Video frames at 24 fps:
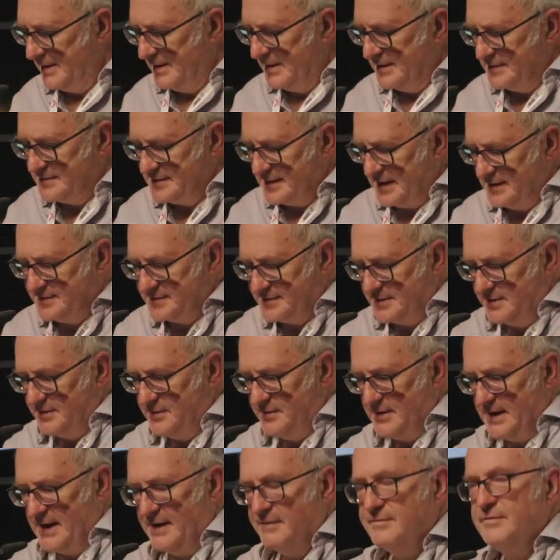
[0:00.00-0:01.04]
a sense that
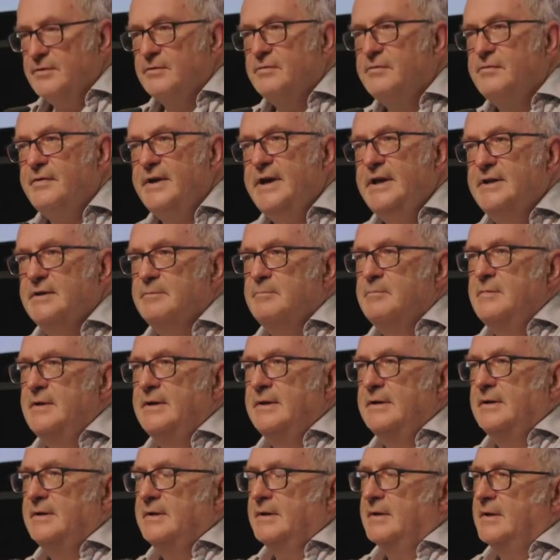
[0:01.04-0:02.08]
you have your freedom,
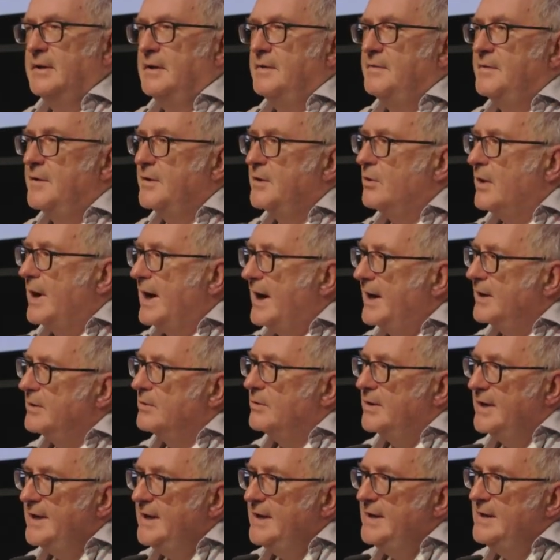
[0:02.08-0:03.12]
that you're at
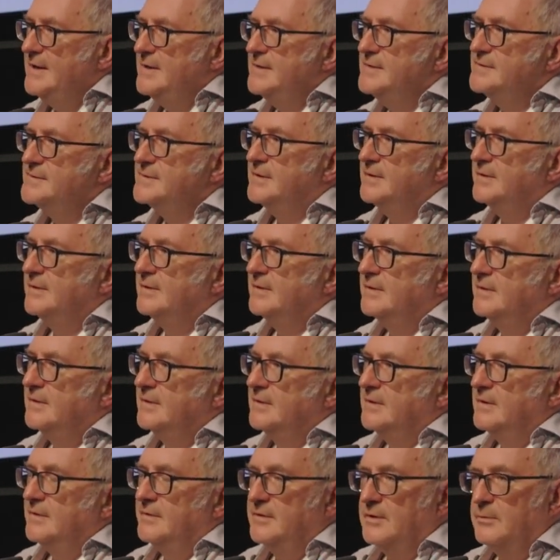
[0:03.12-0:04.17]
your ease,
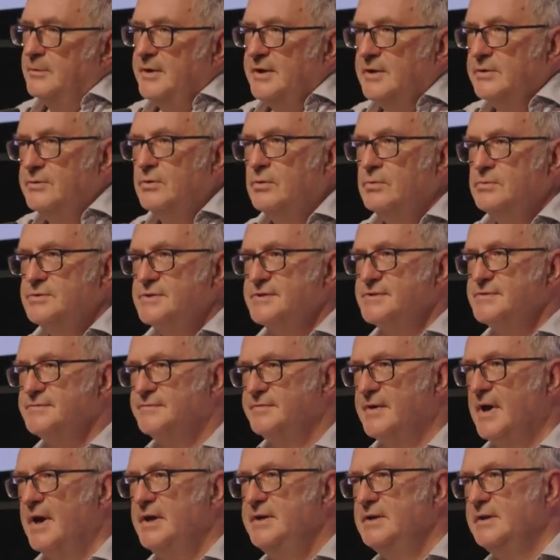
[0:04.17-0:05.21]
that we can all just
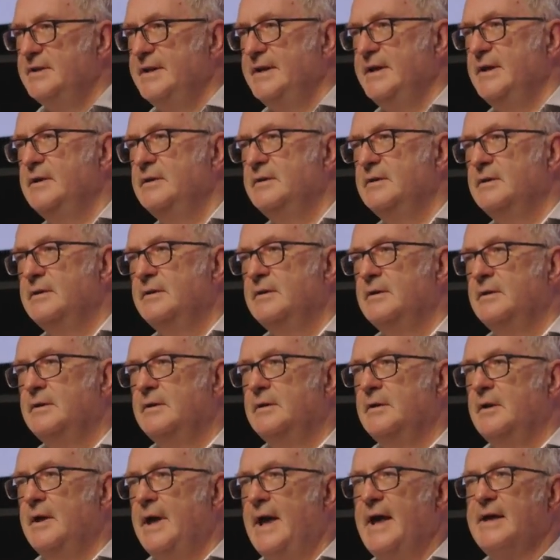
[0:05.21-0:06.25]
finally
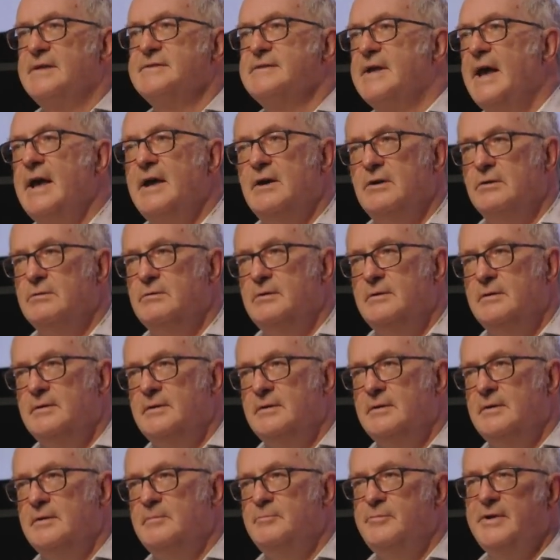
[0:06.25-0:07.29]
exhale,
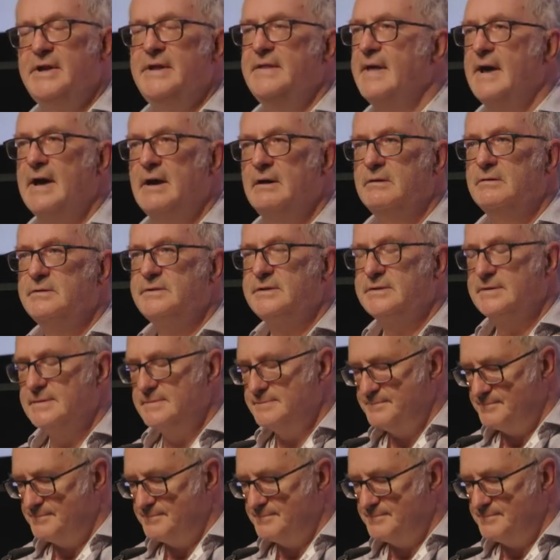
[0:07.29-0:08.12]
breathe out.